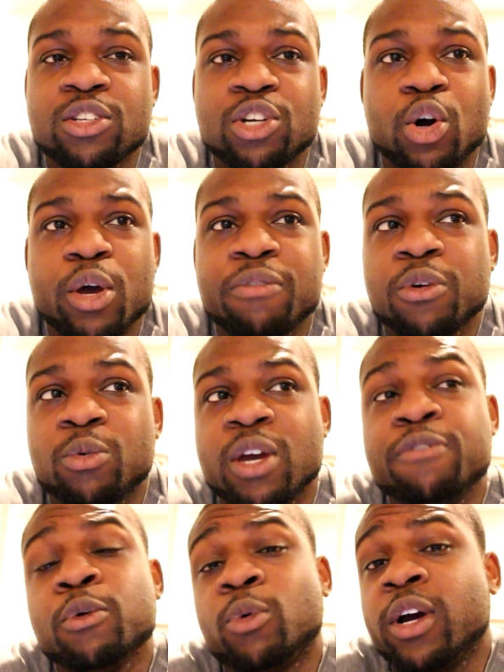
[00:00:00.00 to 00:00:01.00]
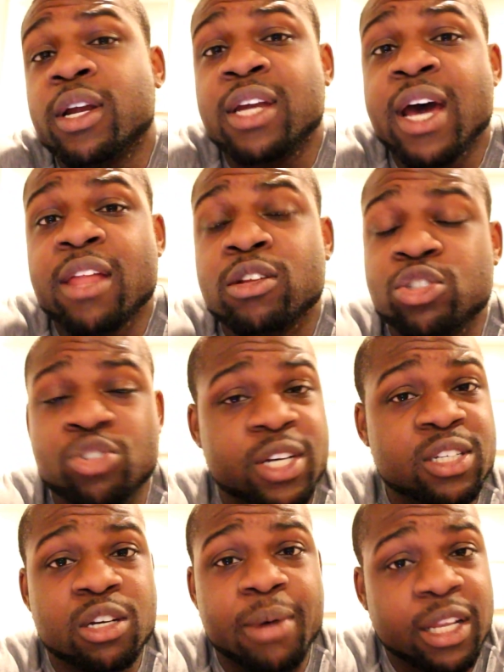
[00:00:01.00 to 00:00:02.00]
You know, if it if it were a death,
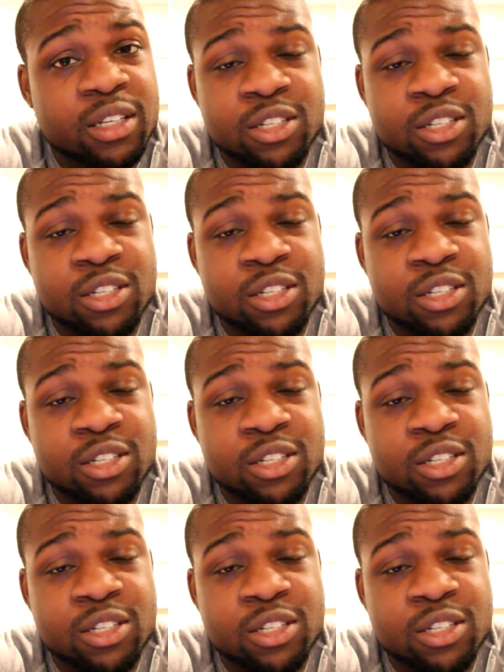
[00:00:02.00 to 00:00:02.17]
stressing about